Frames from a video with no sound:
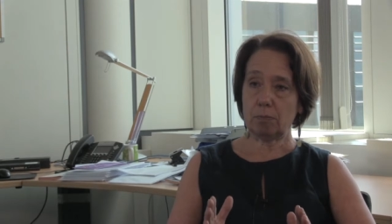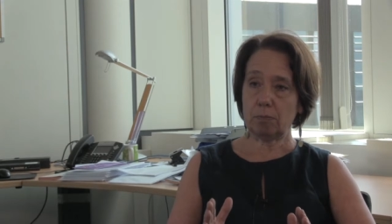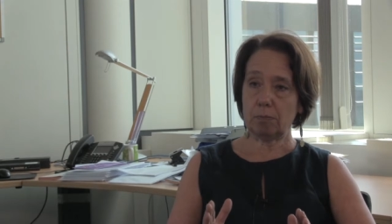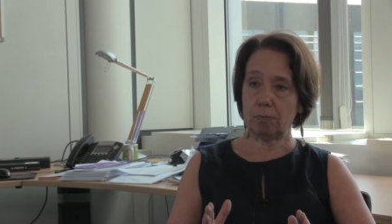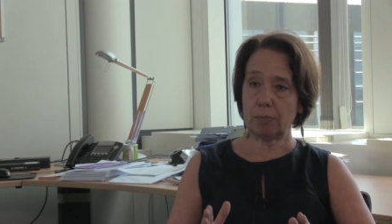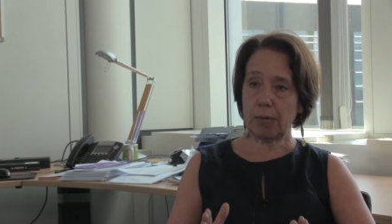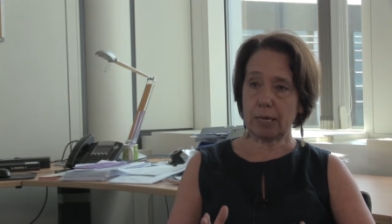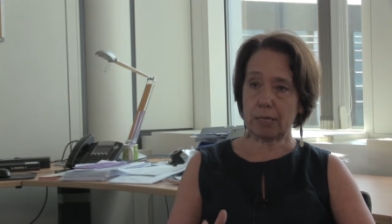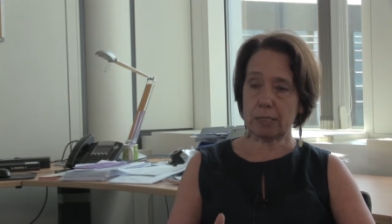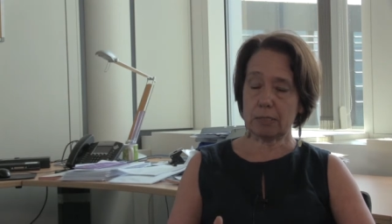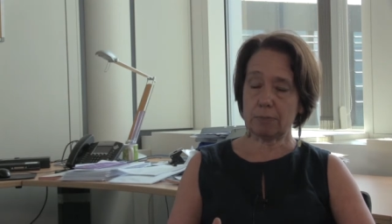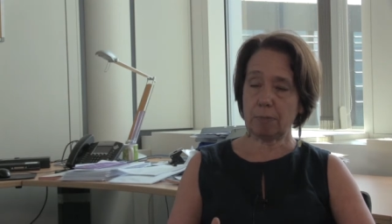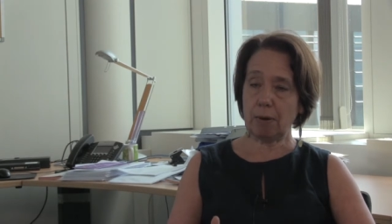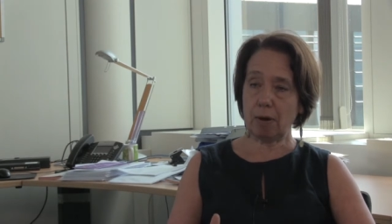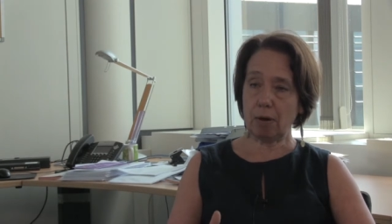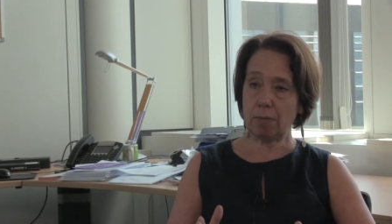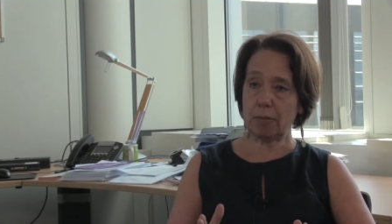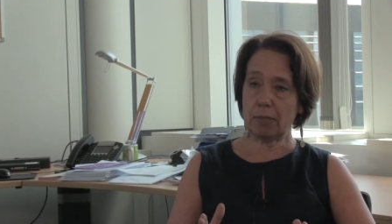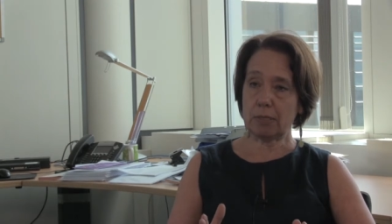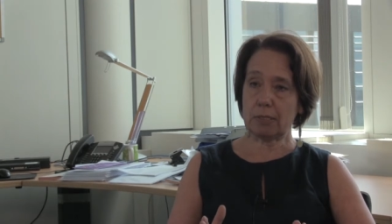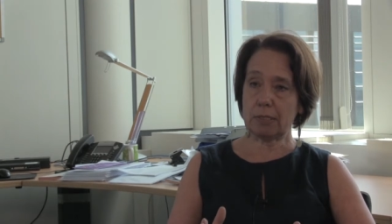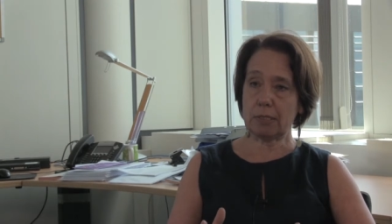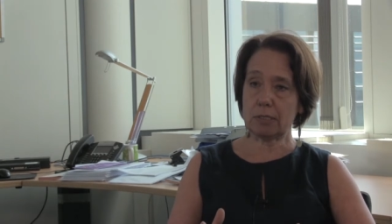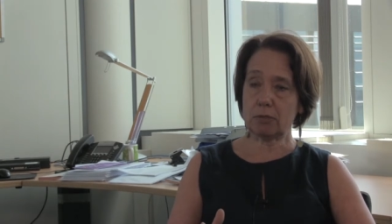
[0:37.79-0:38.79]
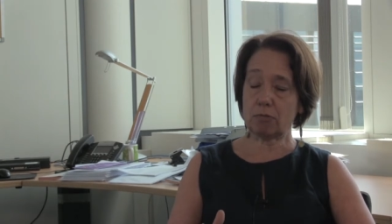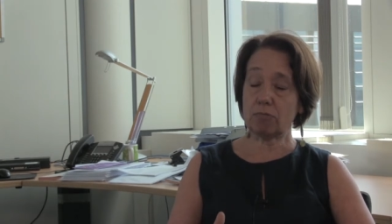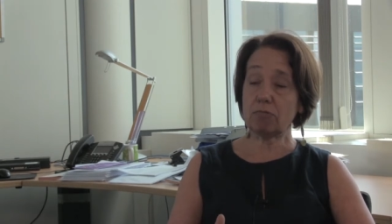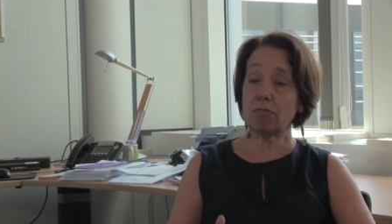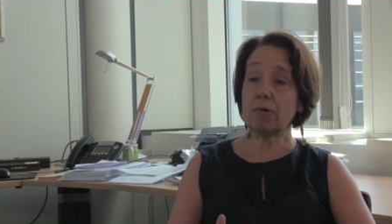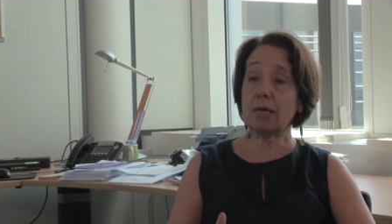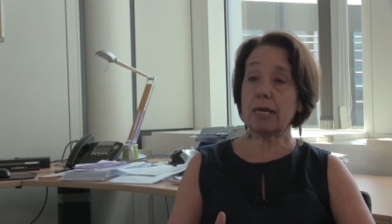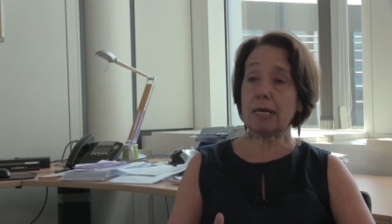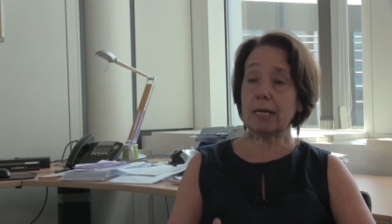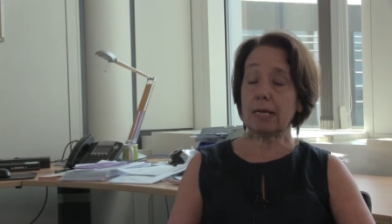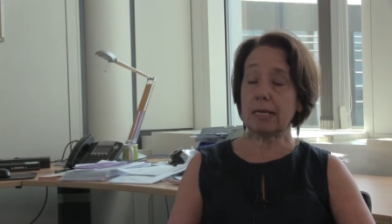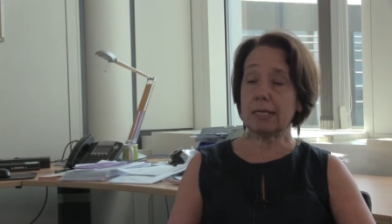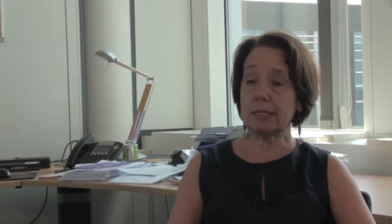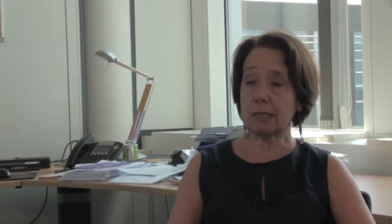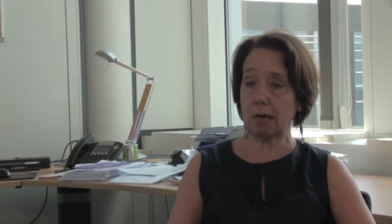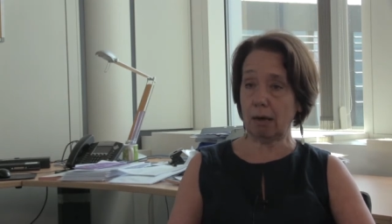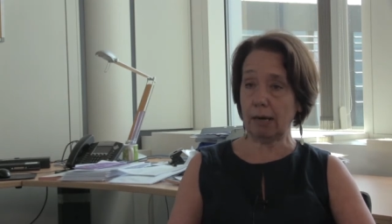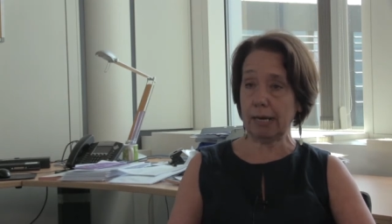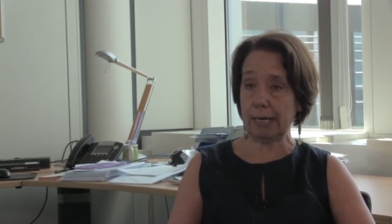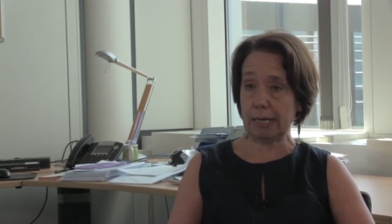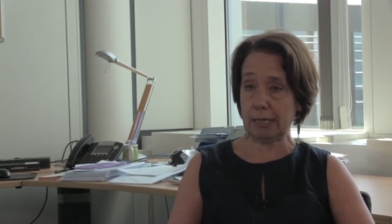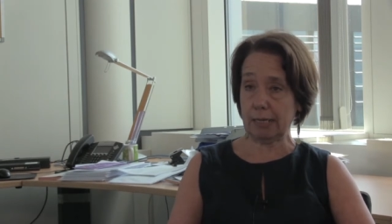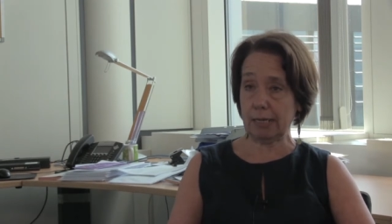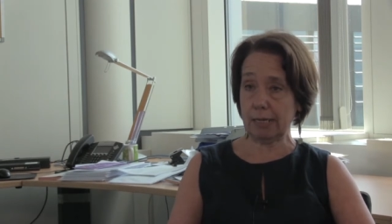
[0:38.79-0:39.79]
experiment is really
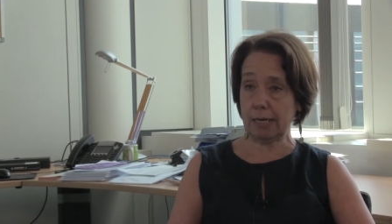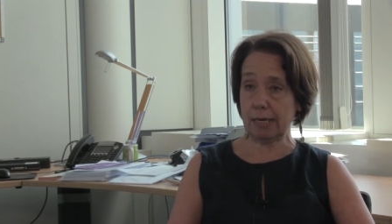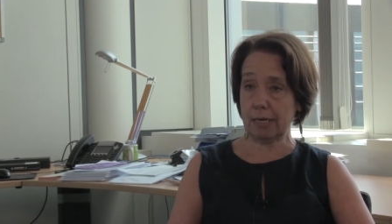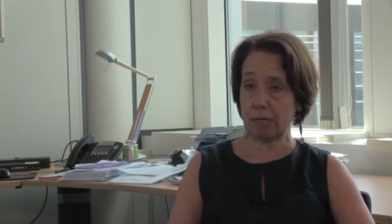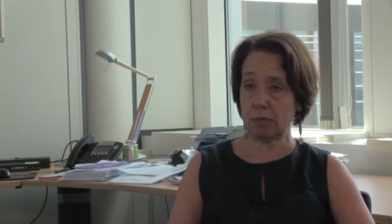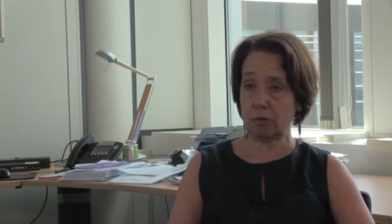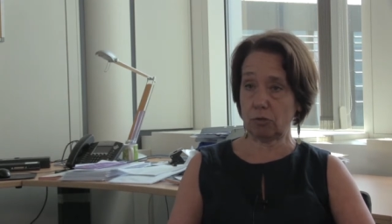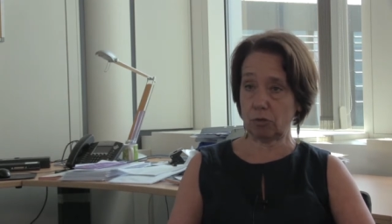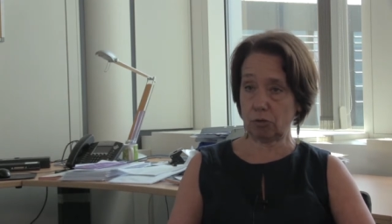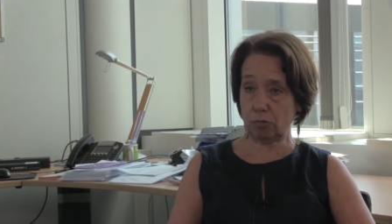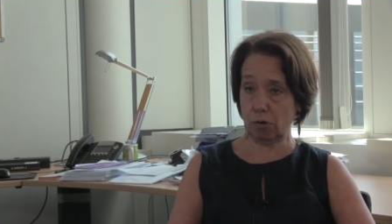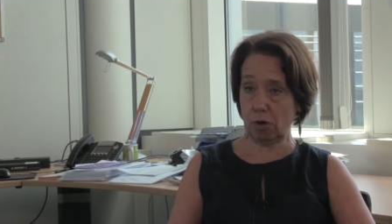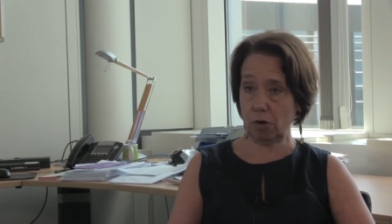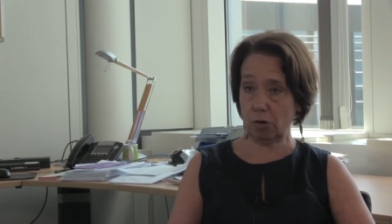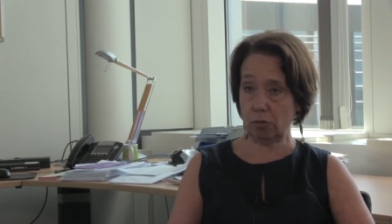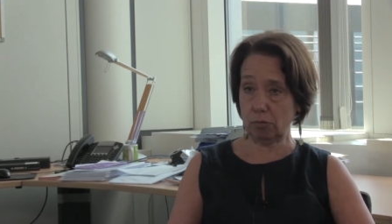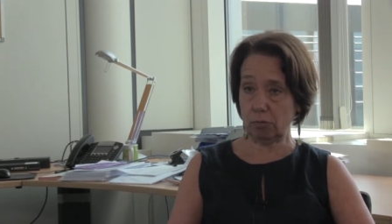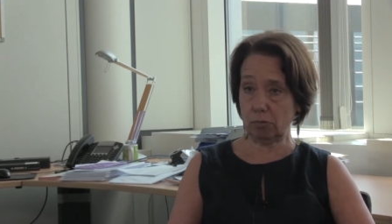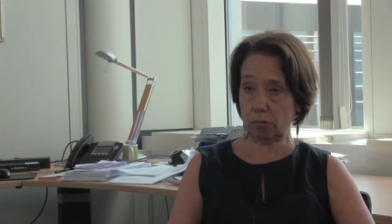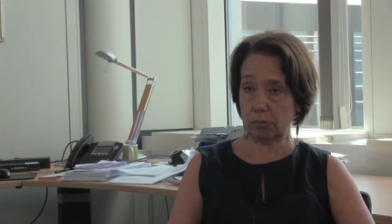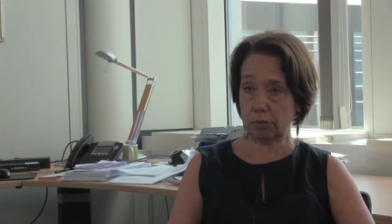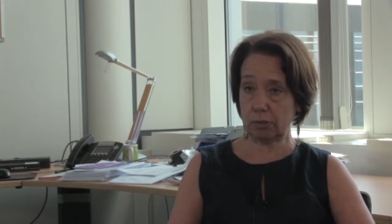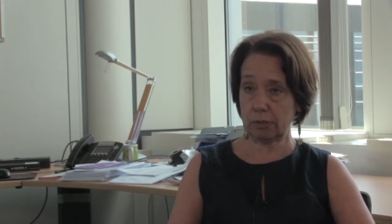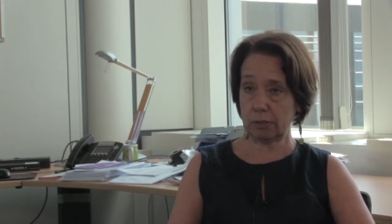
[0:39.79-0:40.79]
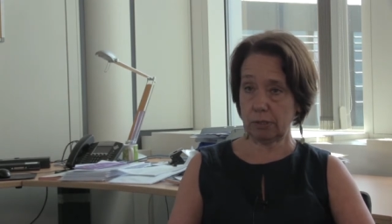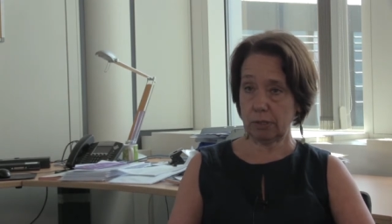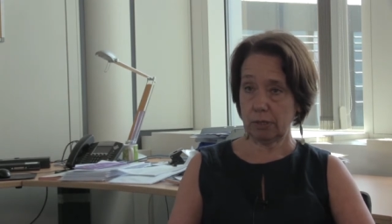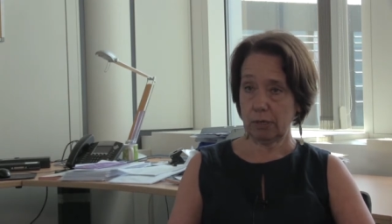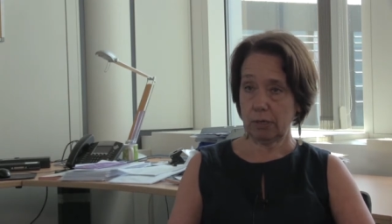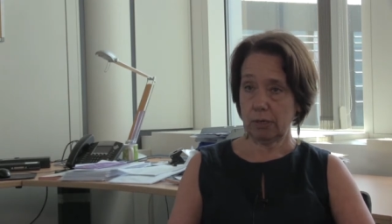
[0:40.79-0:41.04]
tightly controlled